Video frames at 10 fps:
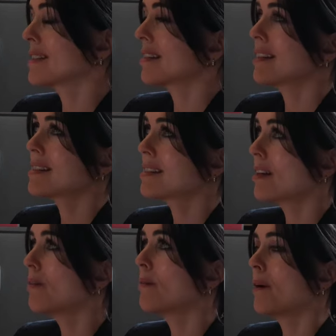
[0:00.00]
And I still
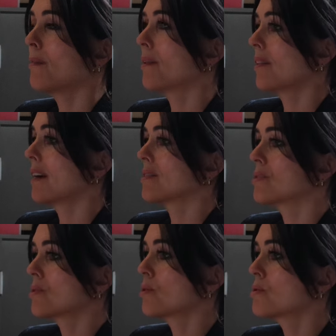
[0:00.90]
remember that
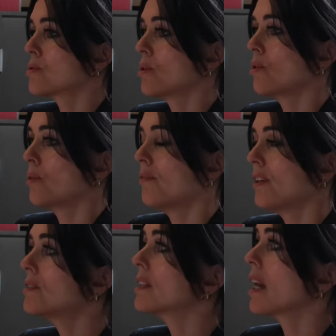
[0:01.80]
so
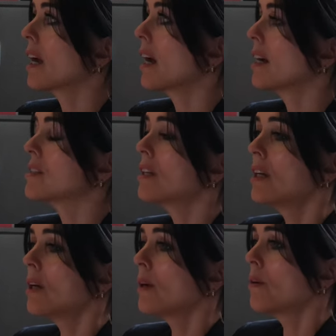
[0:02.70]
vividly. And
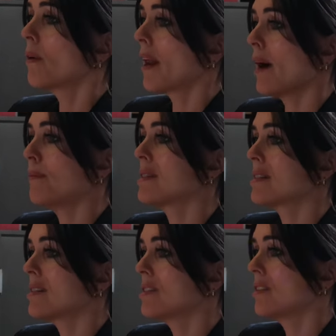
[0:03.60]
what happens
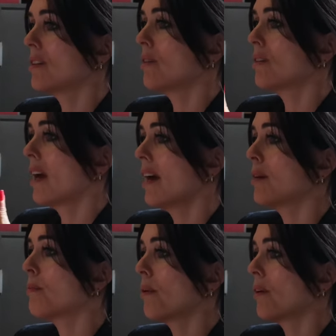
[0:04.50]
is, you hit a
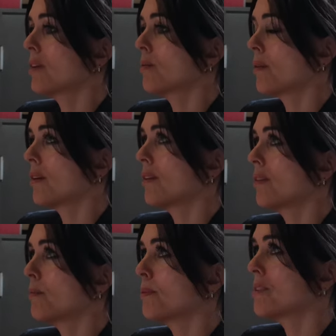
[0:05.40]
point where the
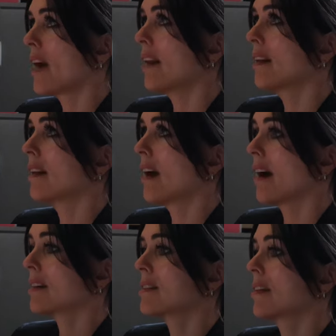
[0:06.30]
pretend
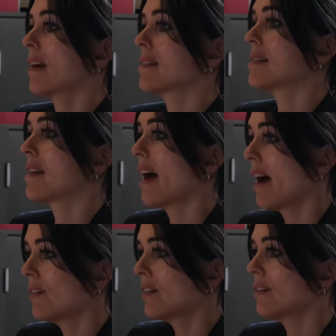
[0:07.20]
actually gets
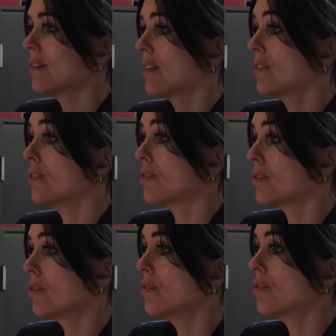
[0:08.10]
heavier than the
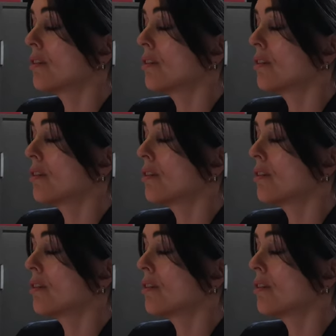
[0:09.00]
truth.